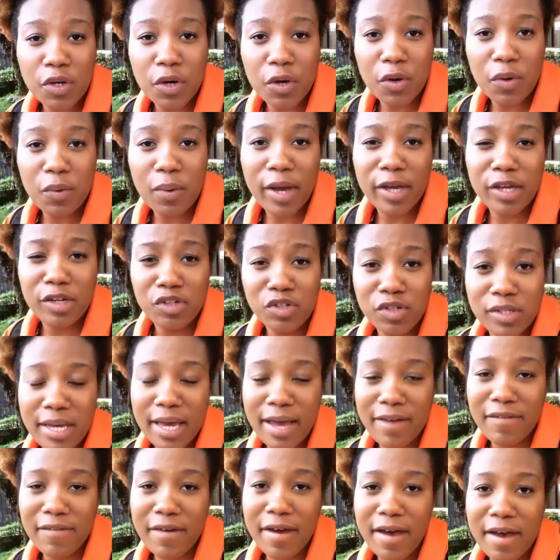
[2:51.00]
So I usually
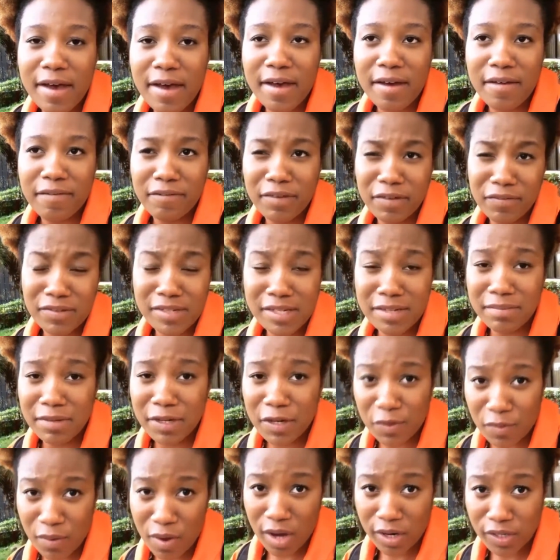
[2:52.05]
have a
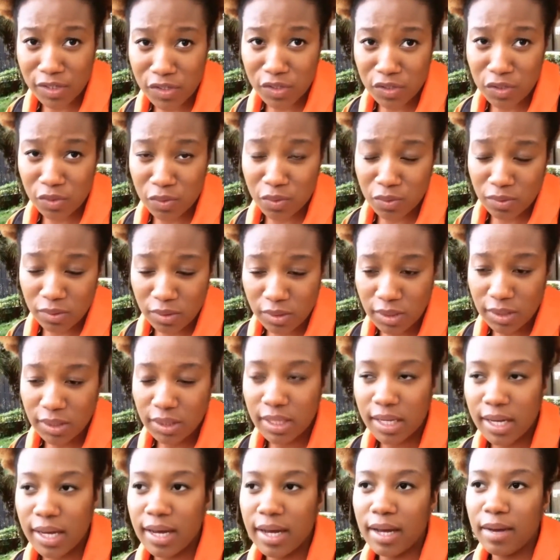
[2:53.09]
15-minute walk to school
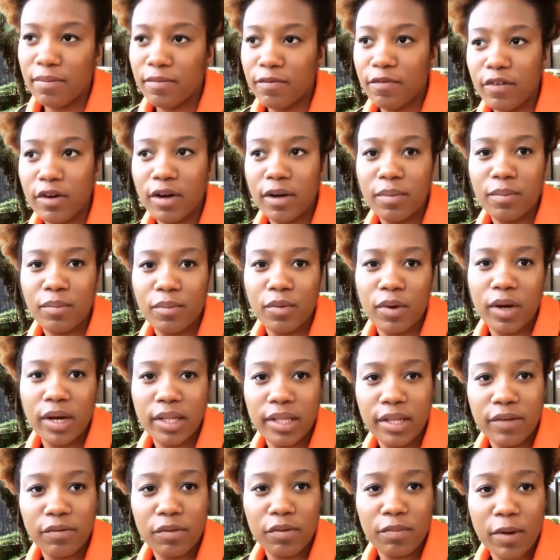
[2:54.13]
from where I
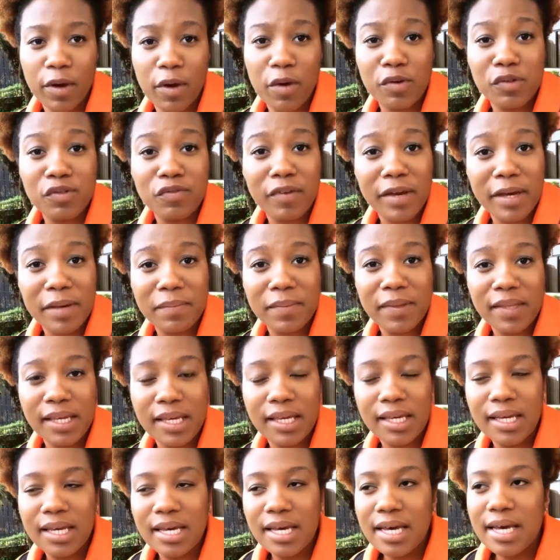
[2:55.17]
live with my host
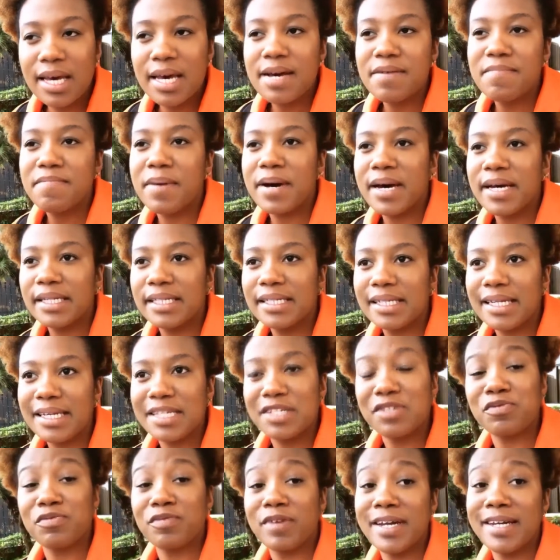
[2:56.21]
family, but it
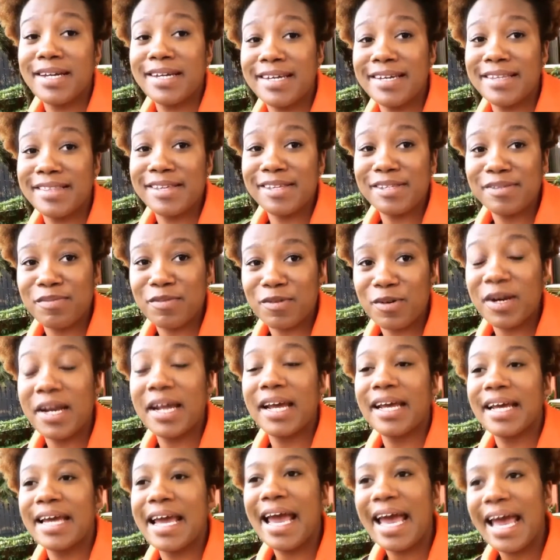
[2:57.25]
is raining this
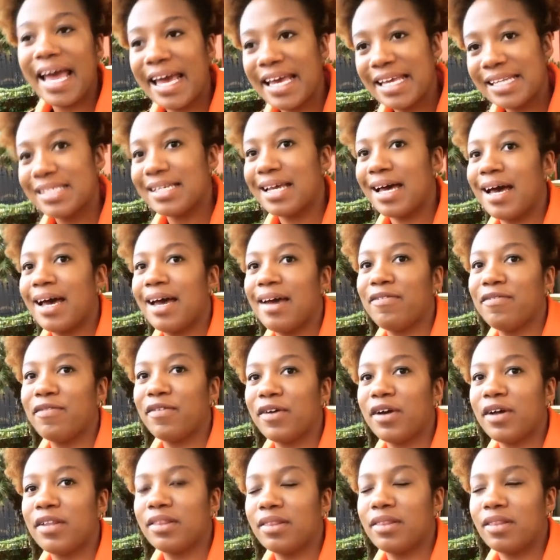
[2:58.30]
morning and I
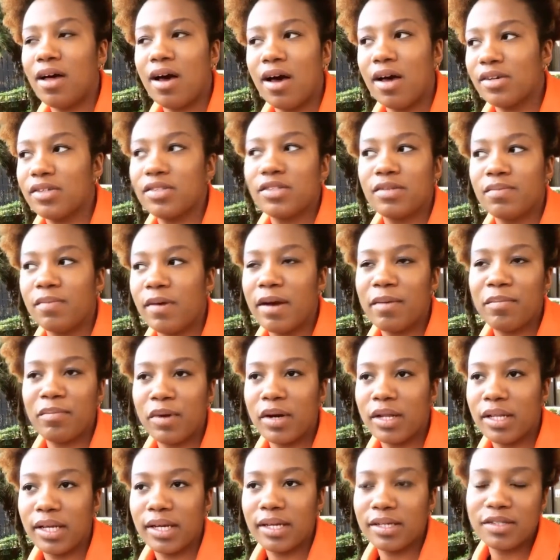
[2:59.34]
lost my
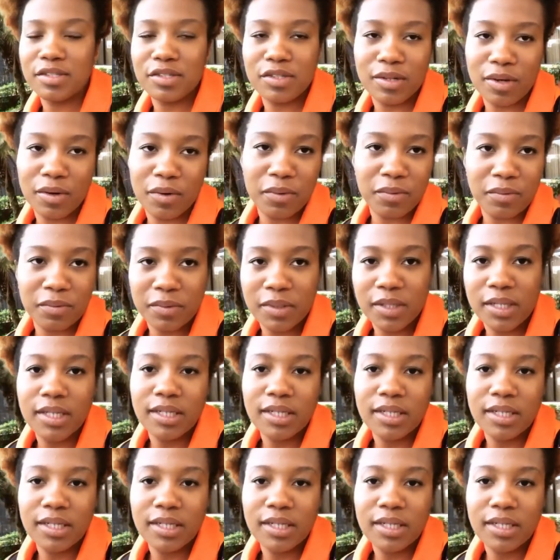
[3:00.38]
umbrella, so